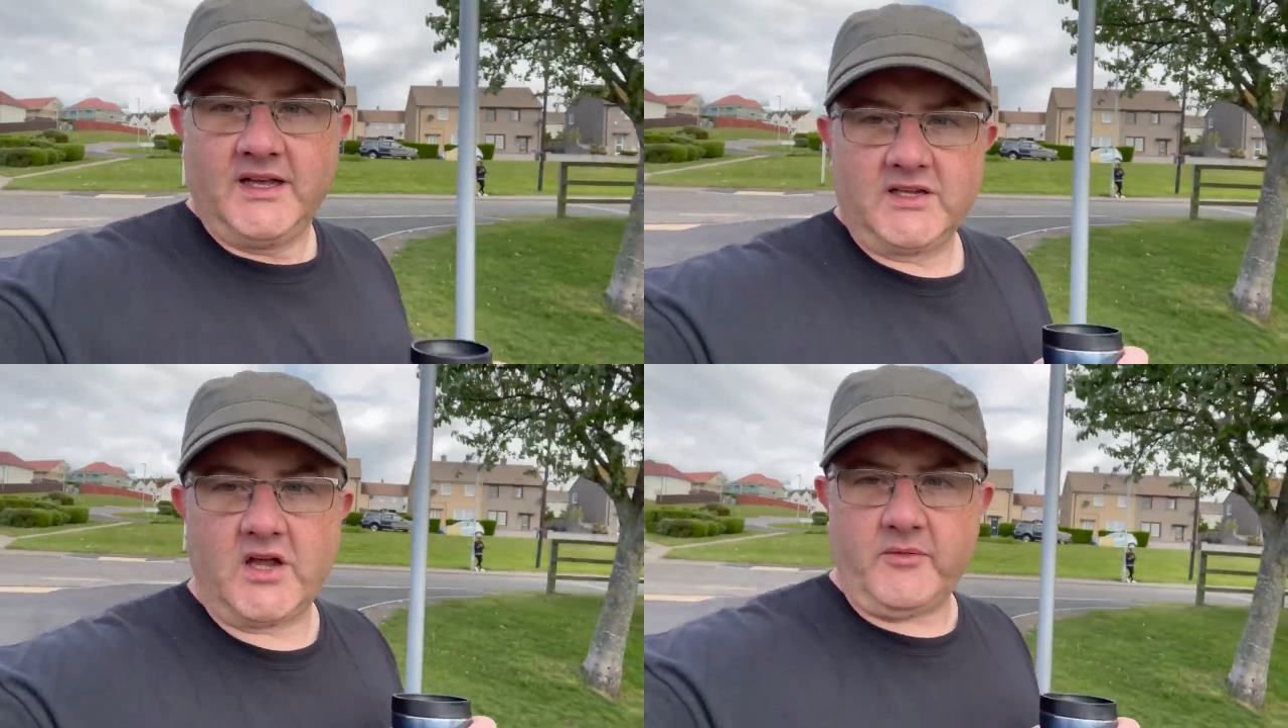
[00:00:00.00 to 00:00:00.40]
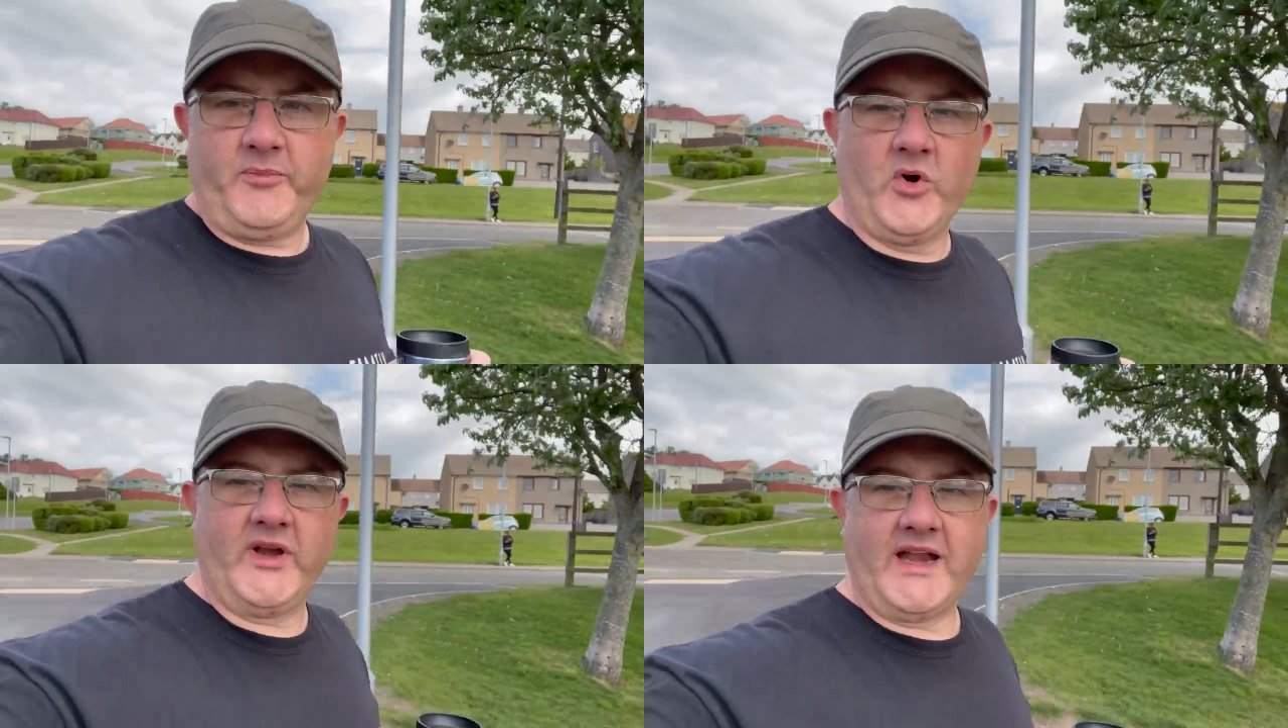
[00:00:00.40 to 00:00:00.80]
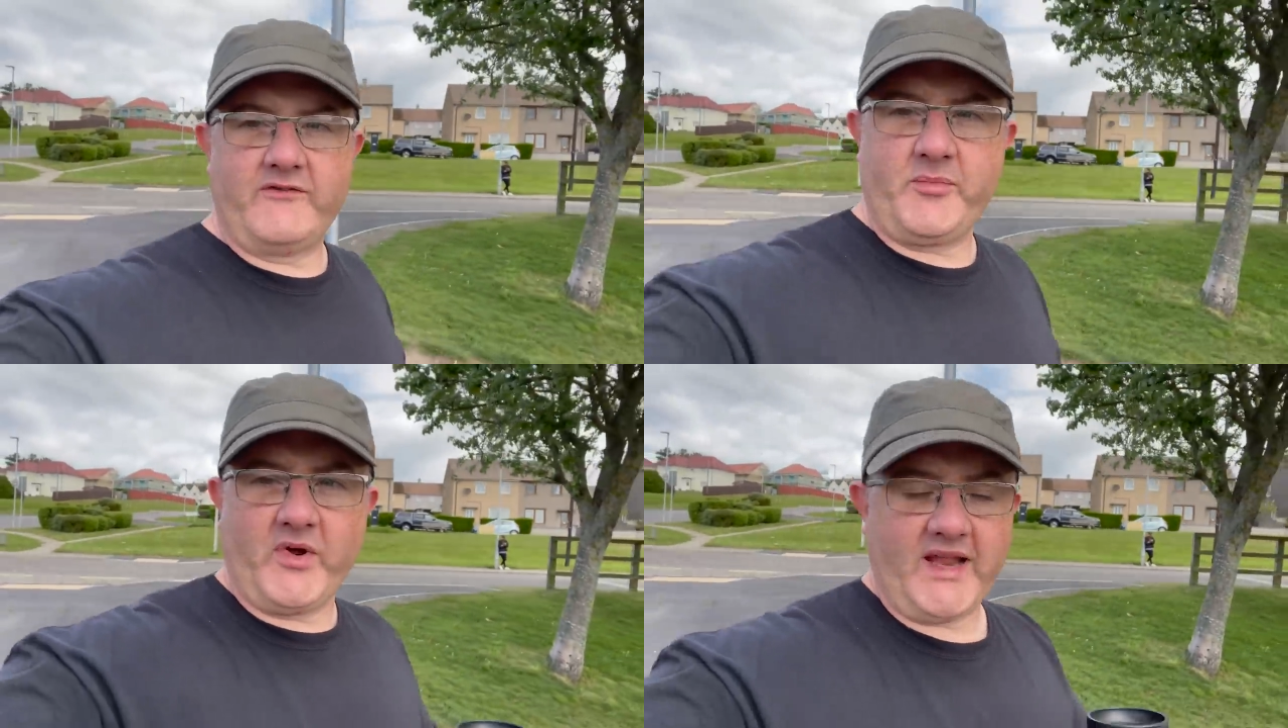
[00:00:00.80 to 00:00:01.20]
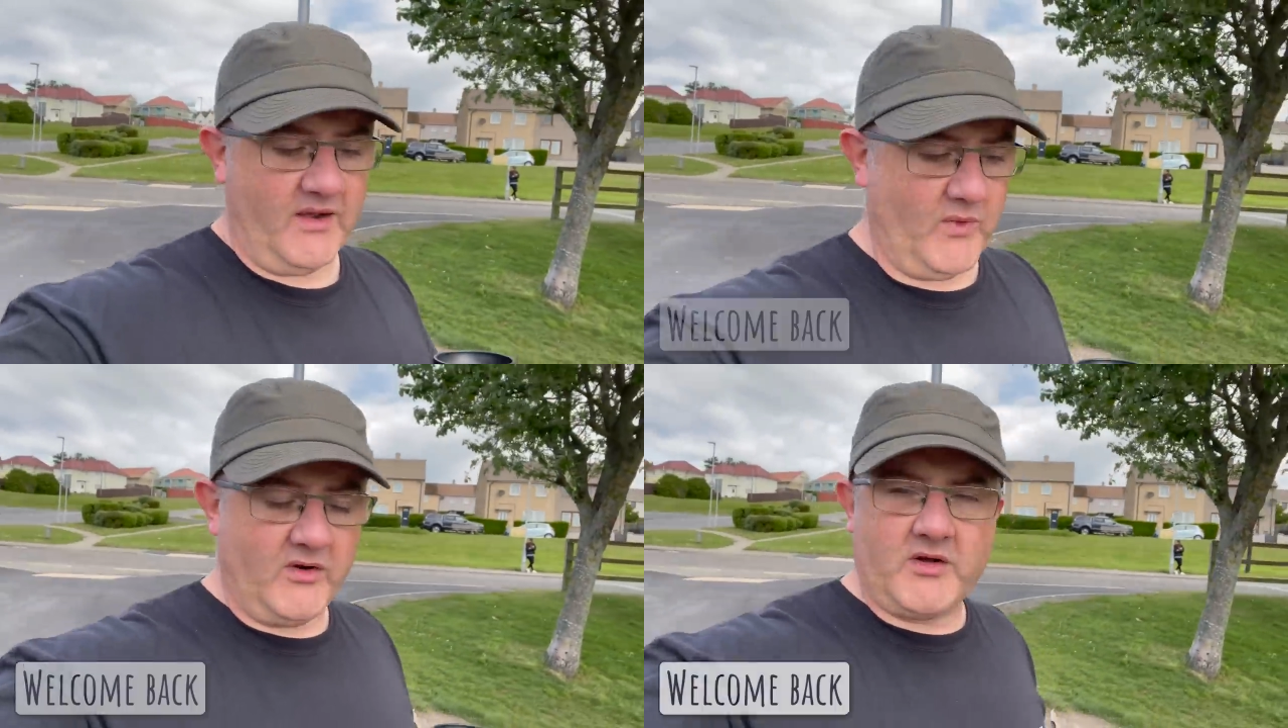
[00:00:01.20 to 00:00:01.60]
Good morning everybody
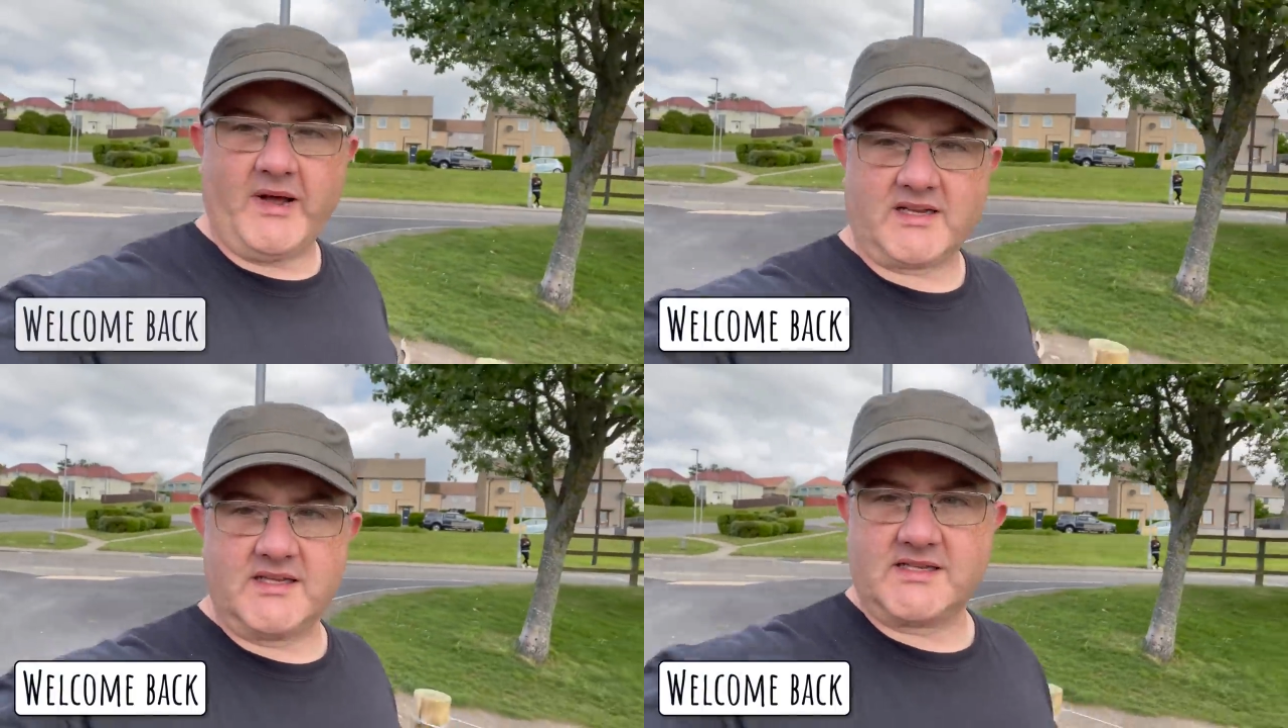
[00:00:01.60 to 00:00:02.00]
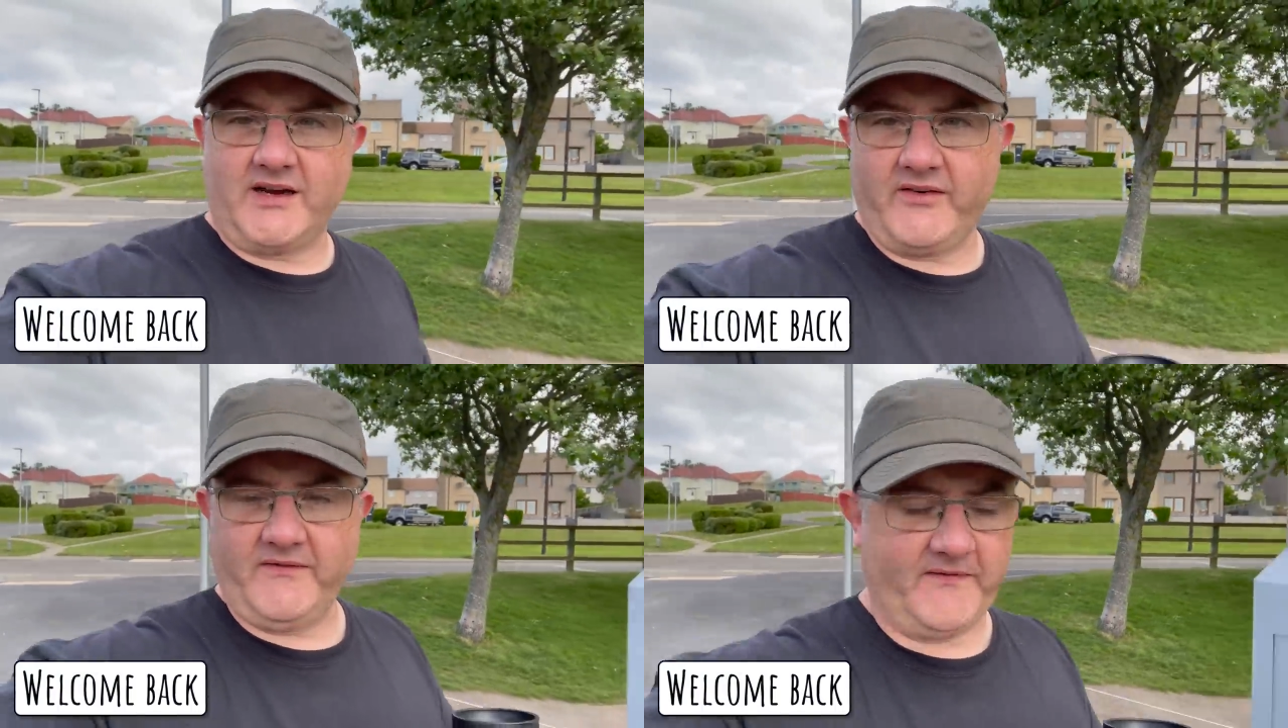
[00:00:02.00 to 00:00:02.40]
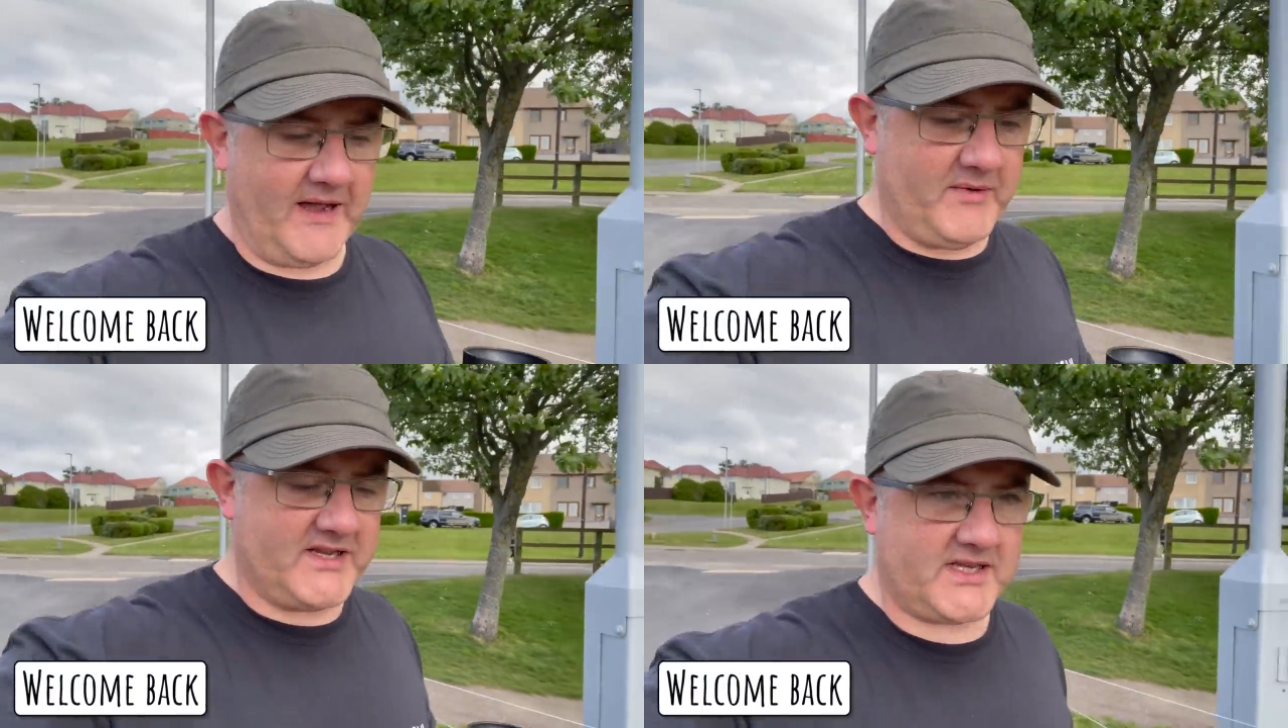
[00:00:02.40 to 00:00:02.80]
and welcome back to the Sullivan family.